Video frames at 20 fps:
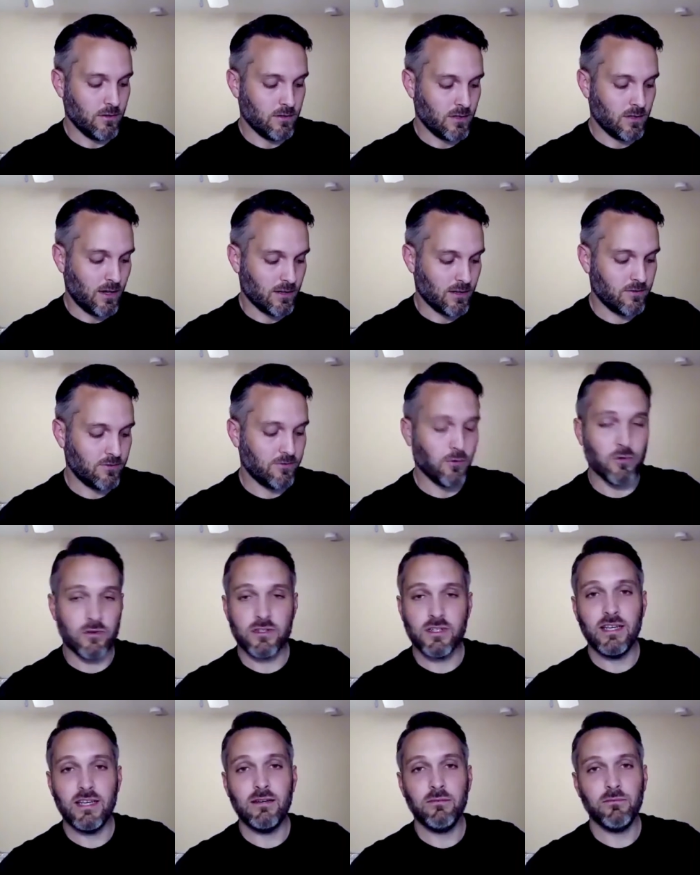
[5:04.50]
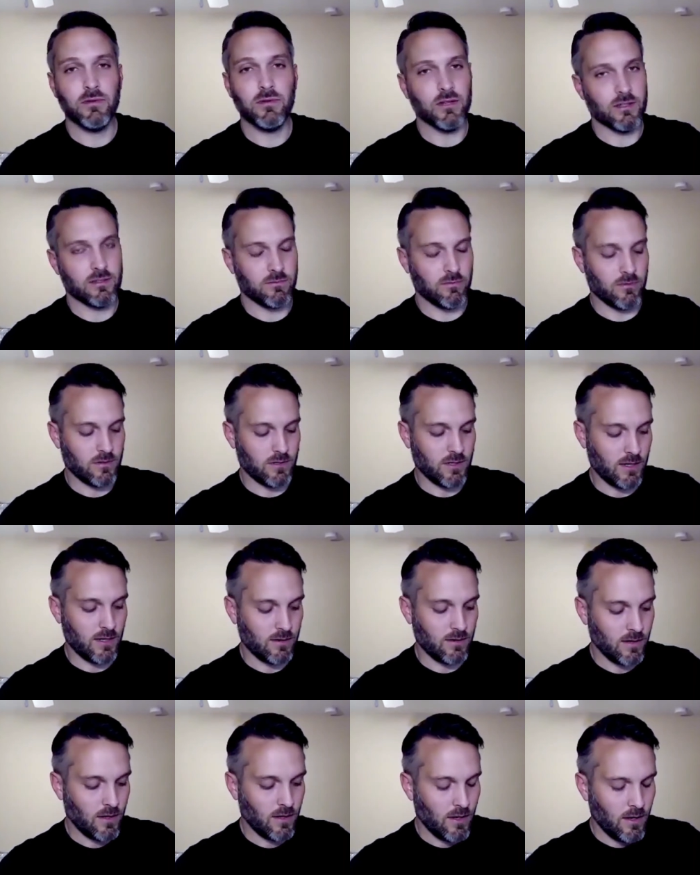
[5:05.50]
stocks 14 plus percent
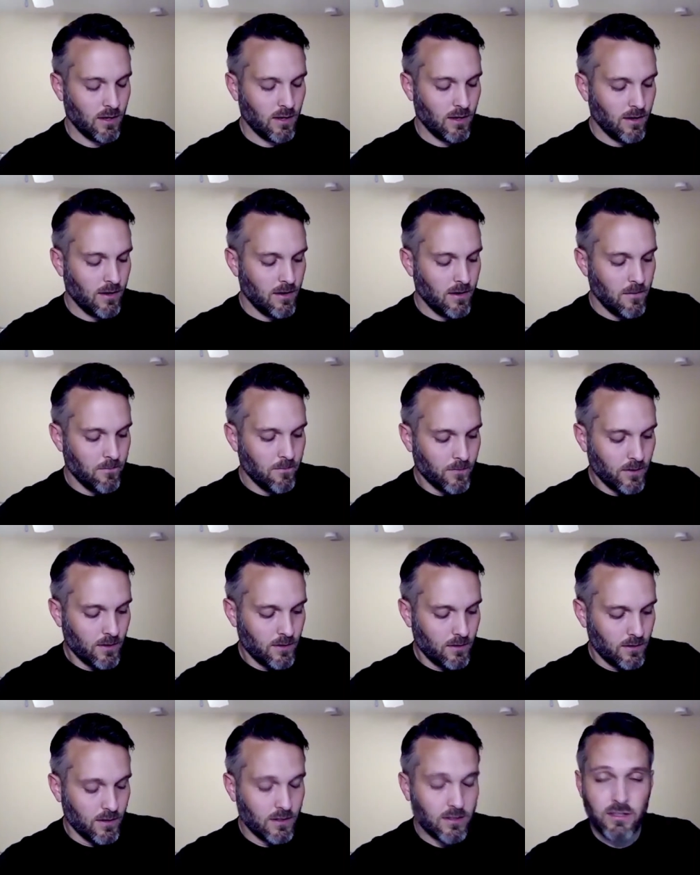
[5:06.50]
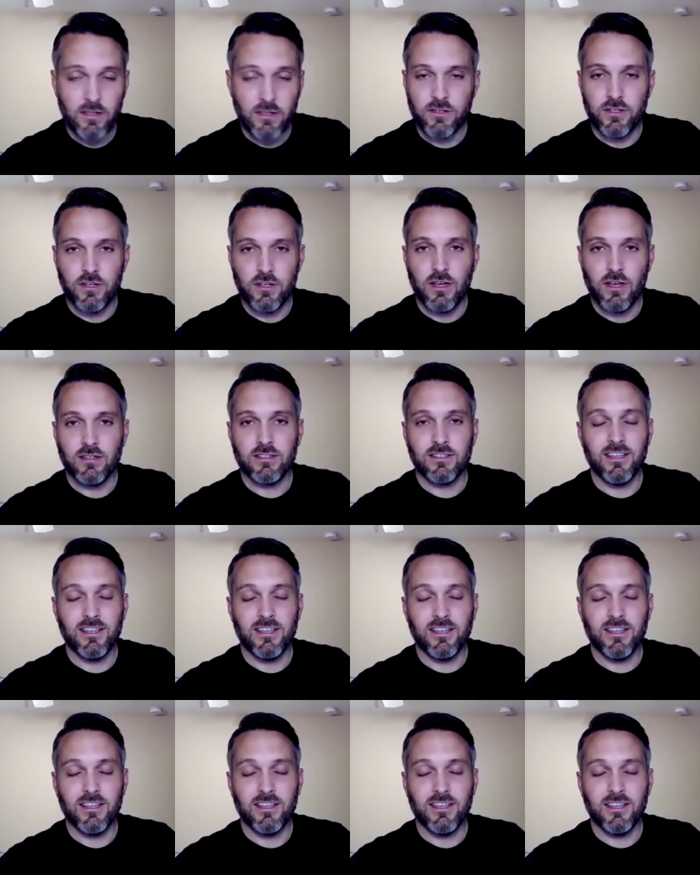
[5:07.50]
this is just